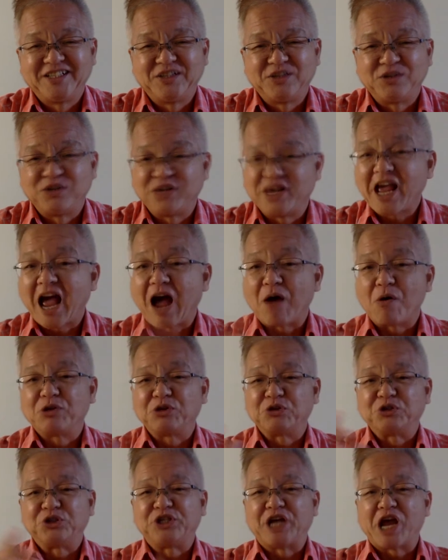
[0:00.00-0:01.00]
Today I
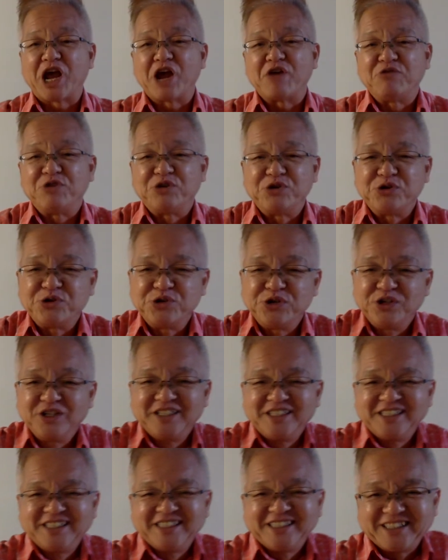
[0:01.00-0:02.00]
want to share with you
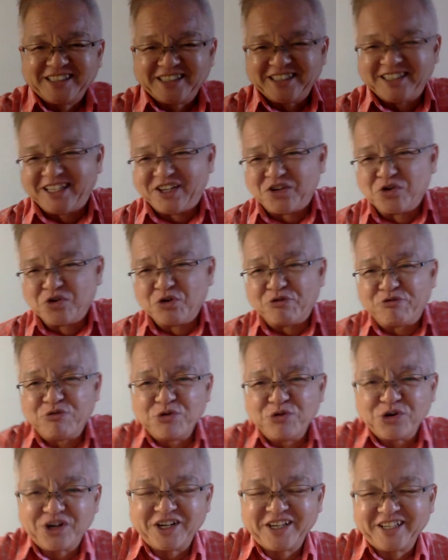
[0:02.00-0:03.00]
the good
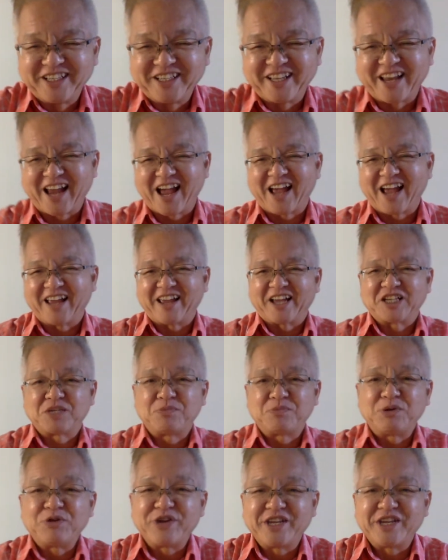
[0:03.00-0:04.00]
food that I
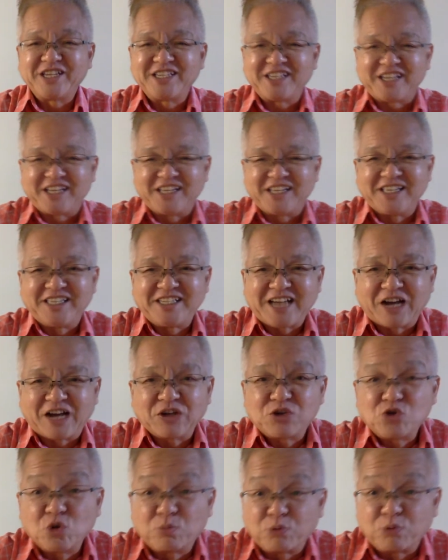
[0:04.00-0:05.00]
experienced in
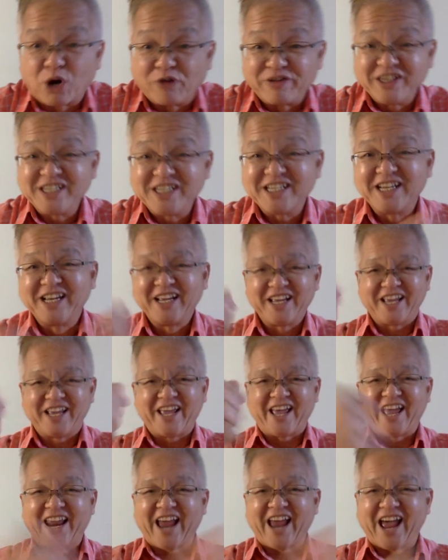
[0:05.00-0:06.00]
Jiangsu province,
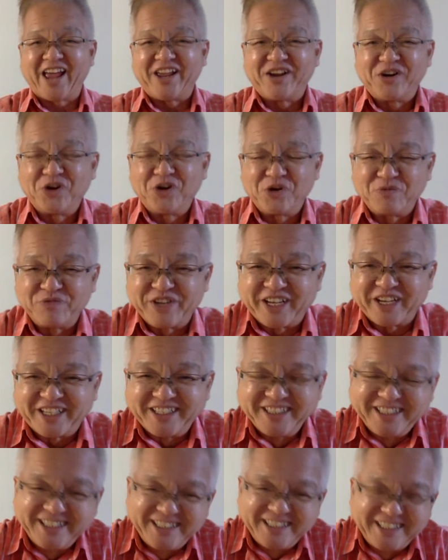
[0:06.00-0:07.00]
and I hope that
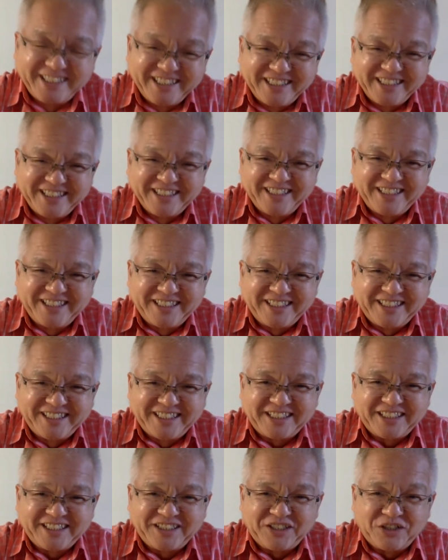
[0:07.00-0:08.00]

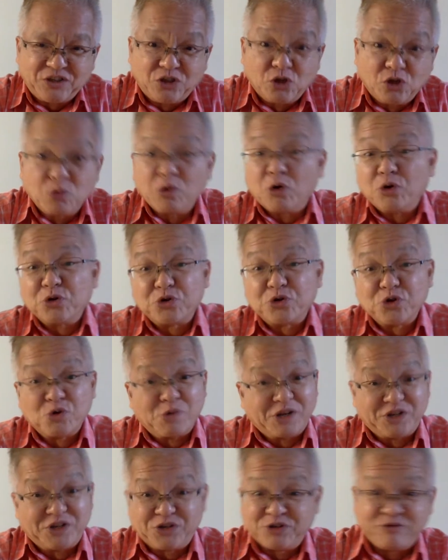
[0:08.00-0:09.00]
you will also
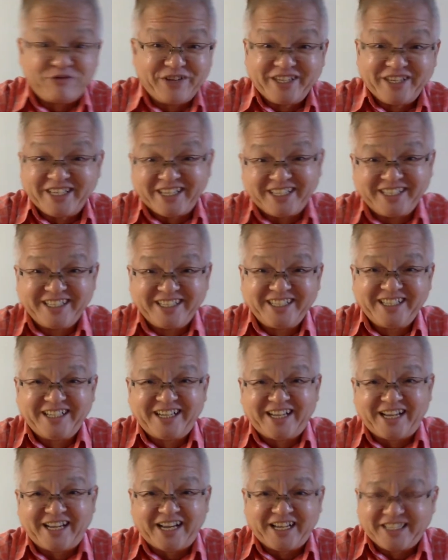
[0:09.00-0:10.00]
want to visit.
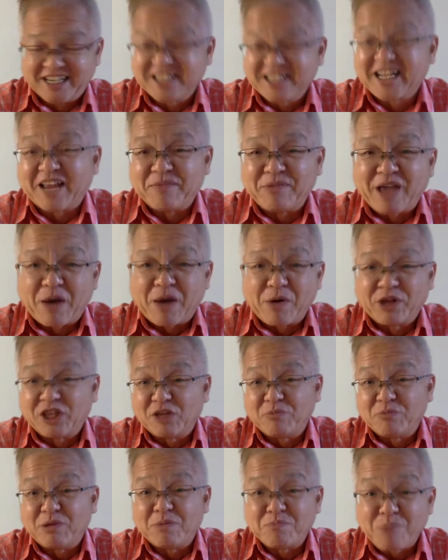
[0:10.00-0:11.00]
Just like me, I want
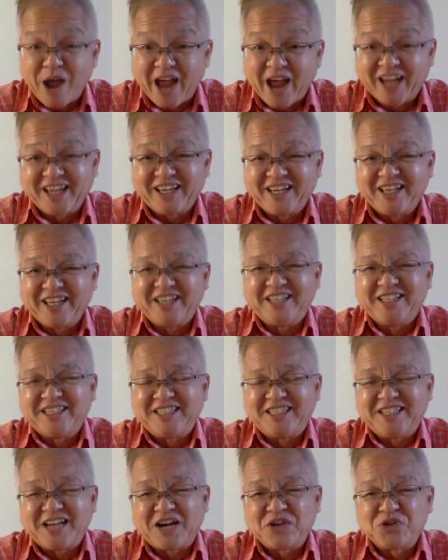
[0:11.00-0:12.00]
to be back in
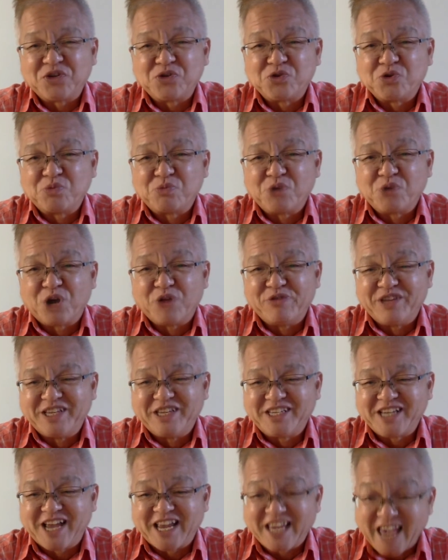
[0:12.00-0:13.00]
Jiangsu
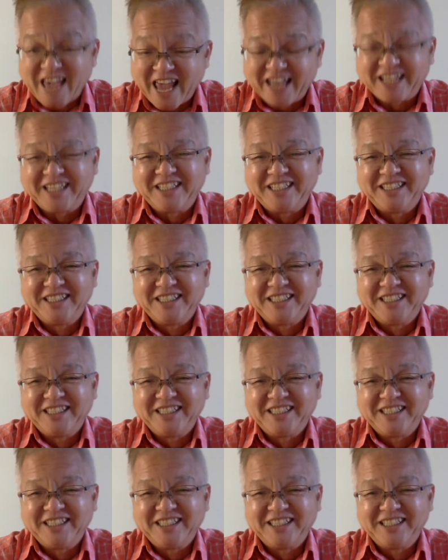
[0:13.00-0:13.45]
province again.